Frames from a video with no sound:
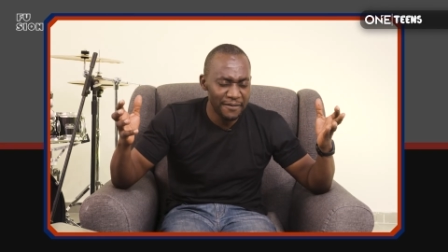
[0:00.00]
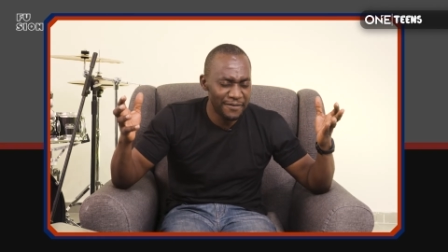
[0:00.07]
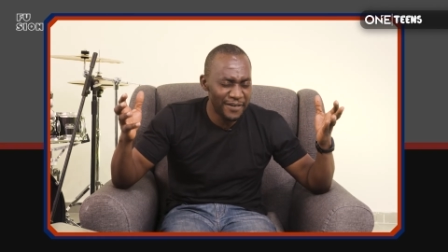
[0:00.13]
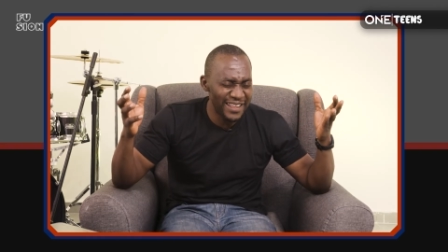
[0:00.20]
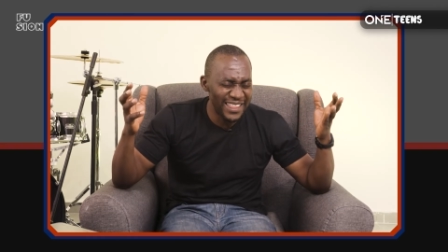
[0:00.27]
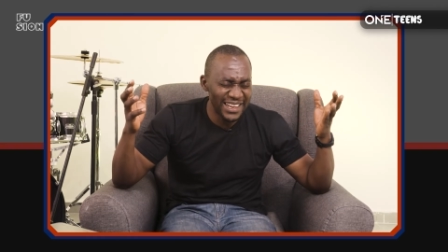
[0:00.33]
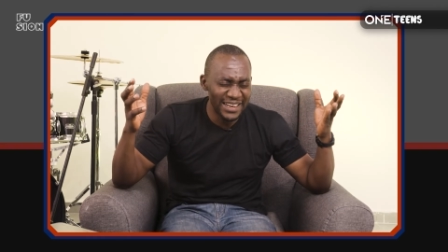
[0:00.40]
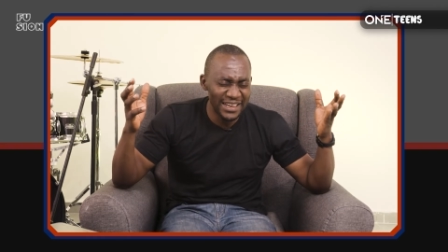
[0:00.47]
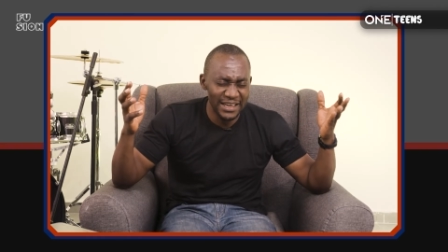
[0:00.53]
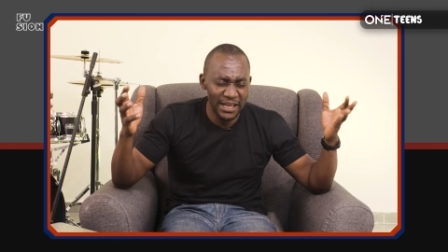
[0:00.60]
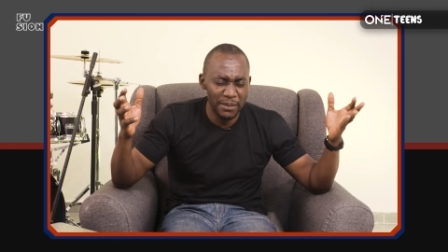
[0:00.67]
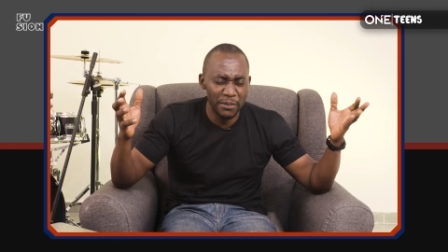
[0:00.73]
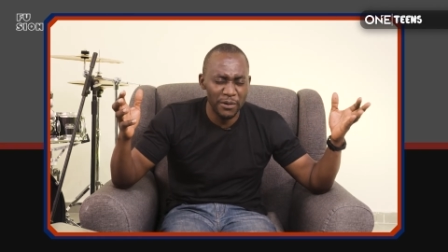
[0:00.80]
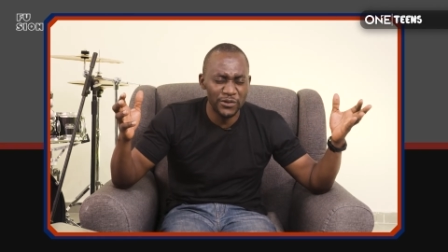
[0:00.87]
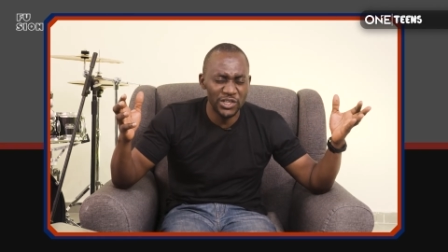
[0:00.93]
Father, in the
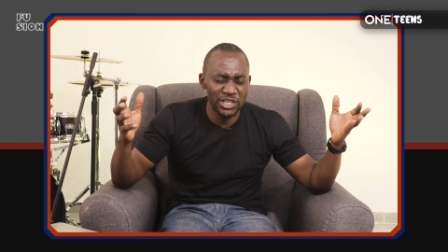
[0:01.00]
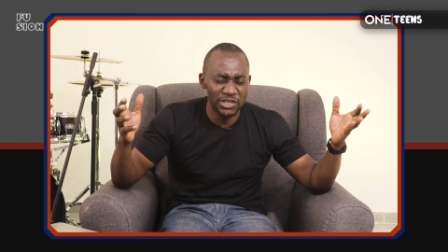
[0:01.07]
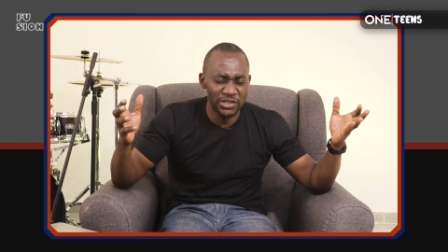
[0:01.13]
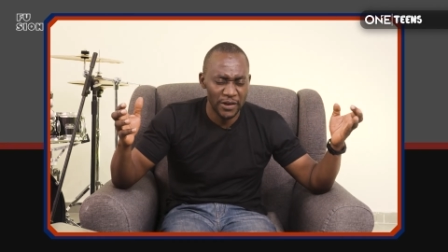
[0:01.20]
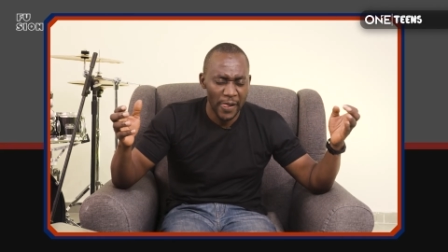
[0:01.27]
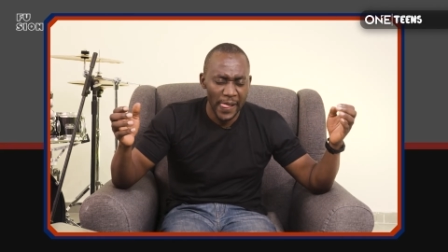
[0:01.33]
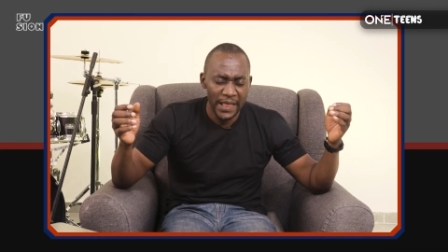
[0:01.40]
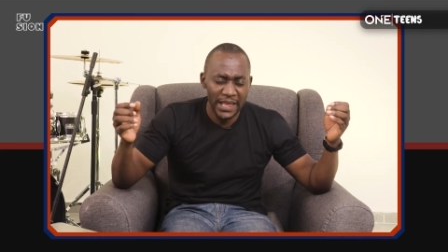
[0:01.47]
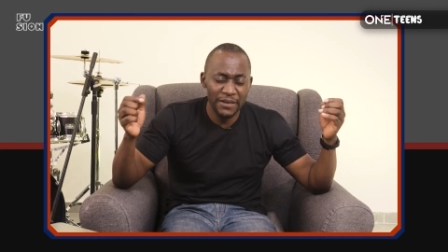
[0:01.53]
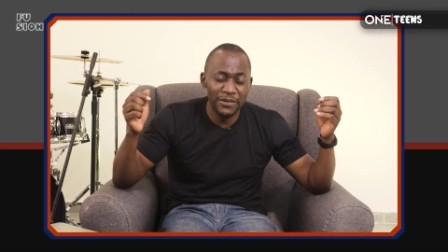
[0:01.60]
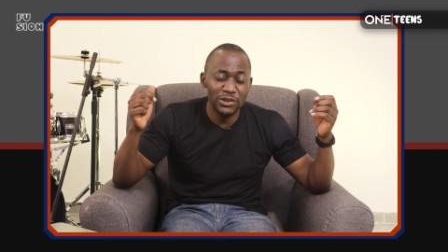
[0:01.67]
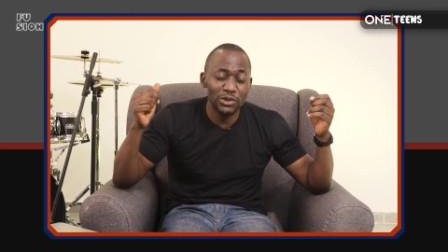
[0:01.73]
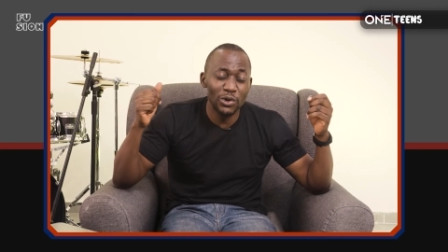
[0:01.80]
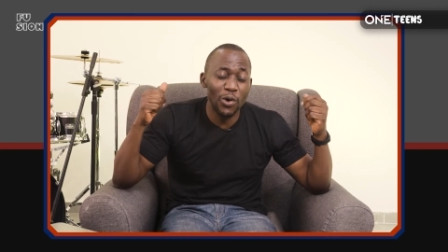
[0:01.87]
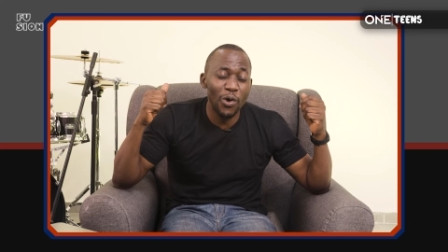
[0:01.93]
name of Jesus, give
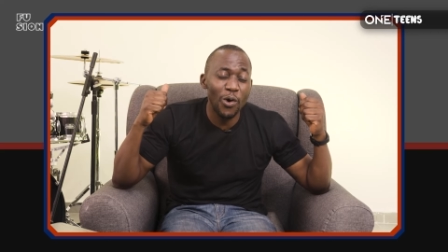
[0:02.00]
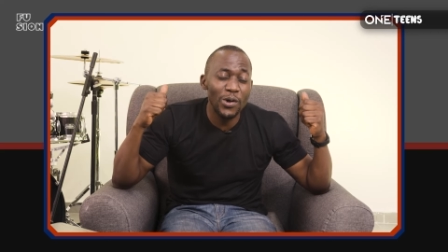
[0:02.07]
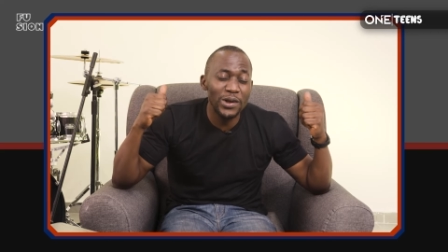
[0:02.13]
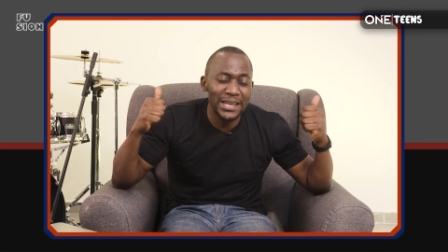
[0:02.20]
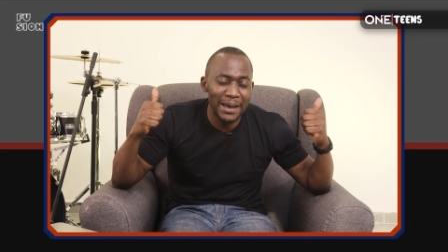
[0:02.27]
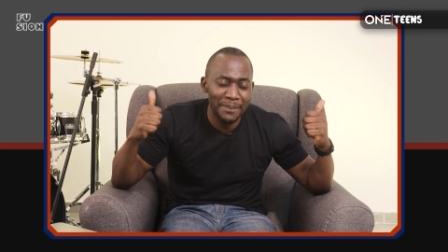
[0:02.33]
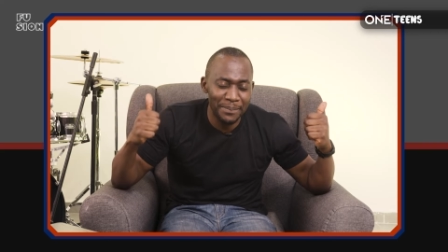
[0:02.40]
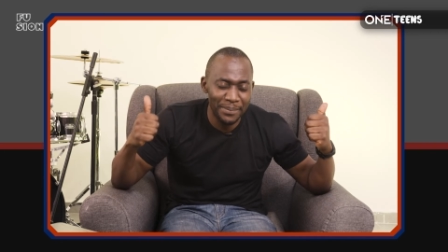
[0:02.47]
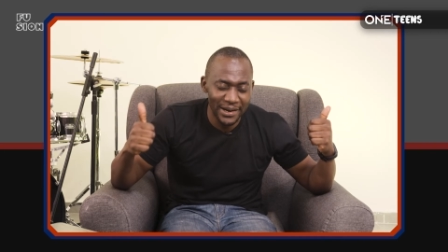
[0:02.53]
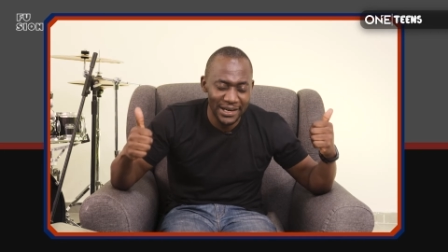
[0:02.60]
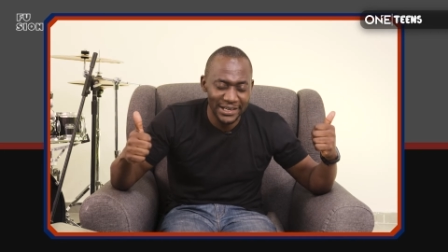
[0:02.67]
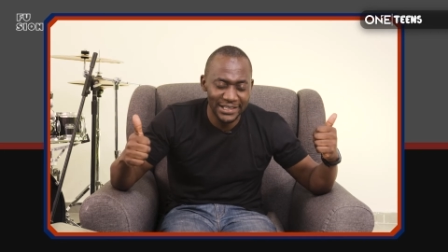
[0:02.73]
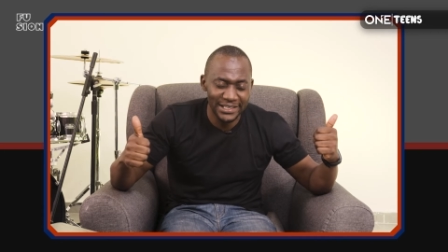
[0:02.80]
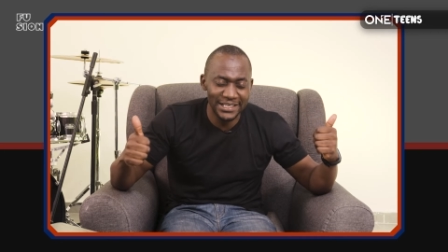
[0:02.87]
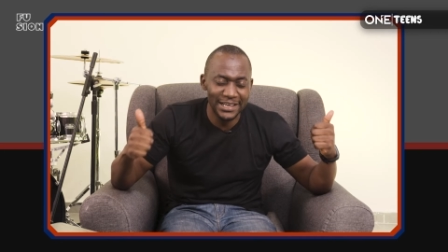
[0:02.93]
us all the
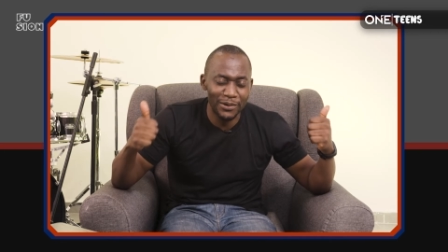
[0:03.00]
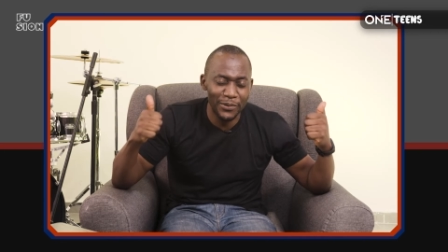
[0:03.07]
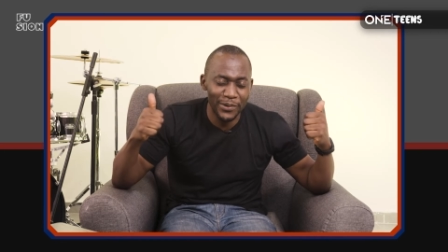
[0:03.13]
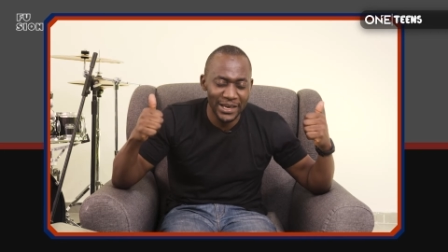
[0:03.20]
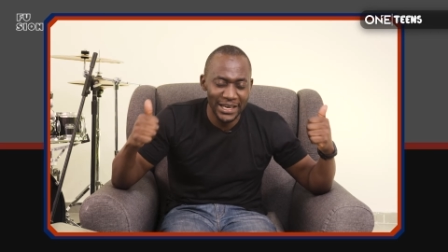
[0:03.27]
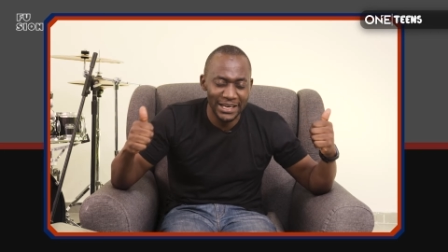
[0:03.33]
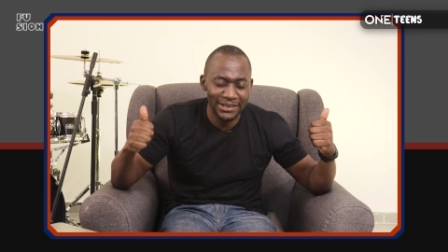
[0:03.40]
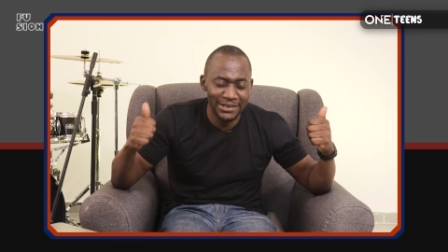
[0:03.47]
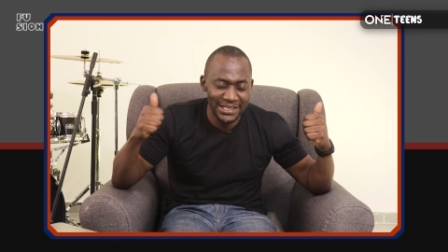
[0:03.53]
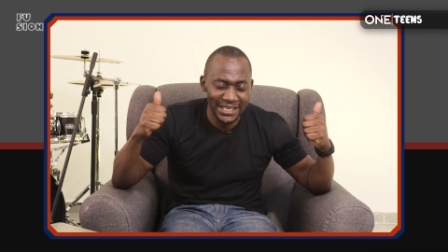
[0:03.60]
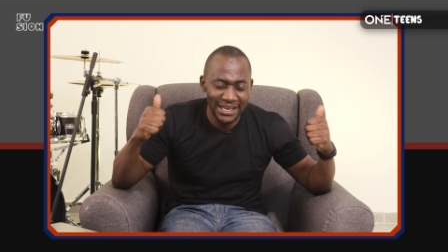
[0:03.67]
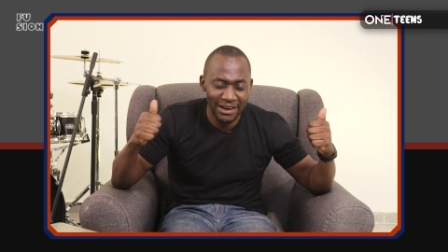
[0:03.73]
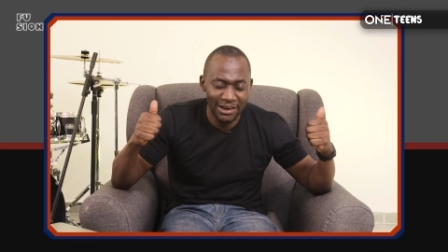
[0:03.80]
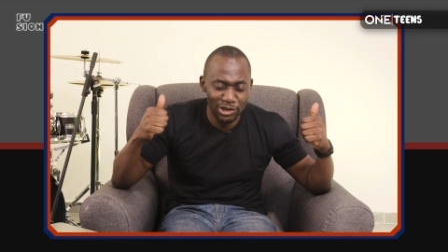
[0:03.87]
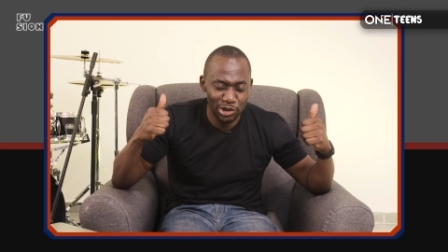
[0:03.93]
ability that we need to
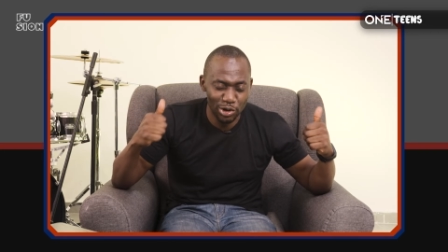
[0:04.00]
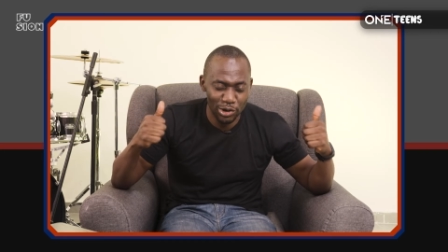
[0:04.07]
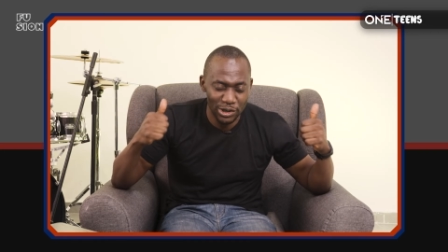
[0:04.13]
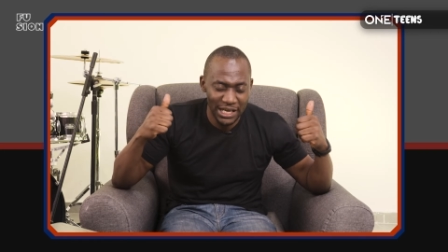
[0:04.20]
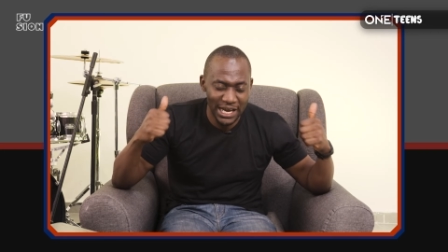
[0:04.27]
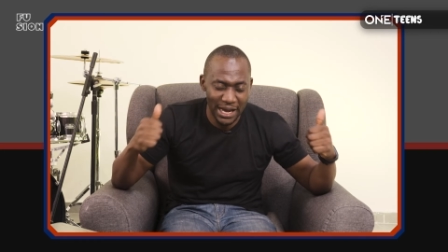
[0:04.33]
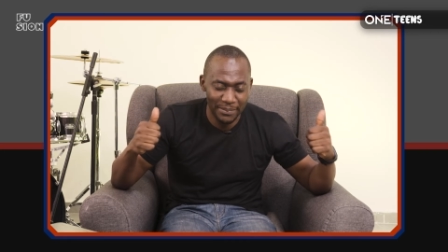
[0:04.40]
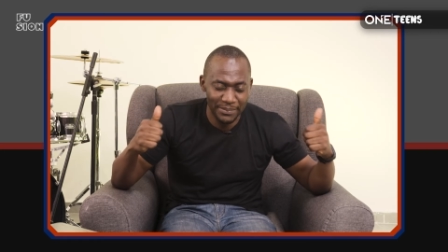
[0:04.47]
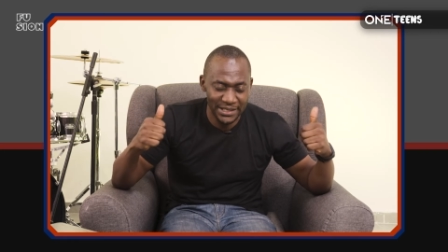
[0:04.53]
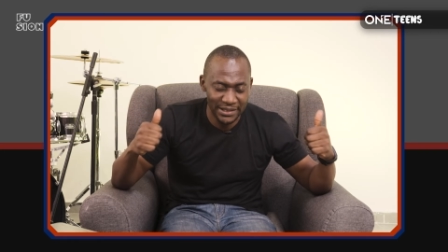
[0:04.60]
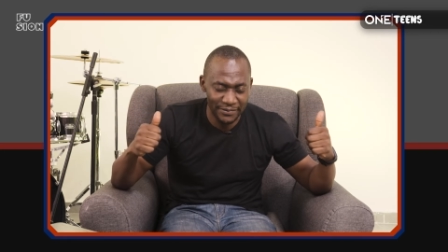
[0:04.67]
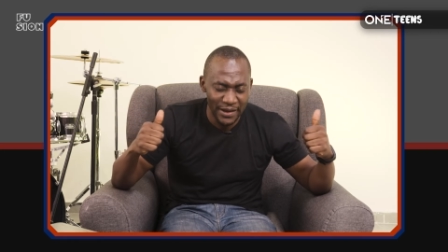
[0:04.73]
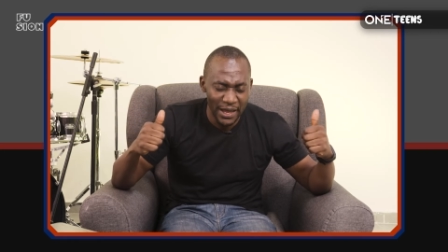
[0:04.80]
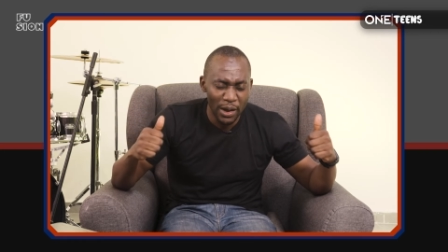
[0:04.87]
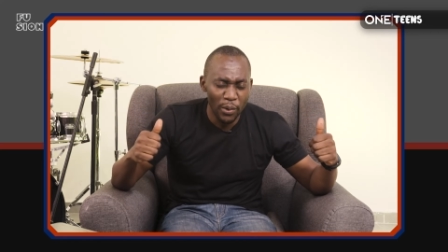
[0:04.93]
take our thought captive.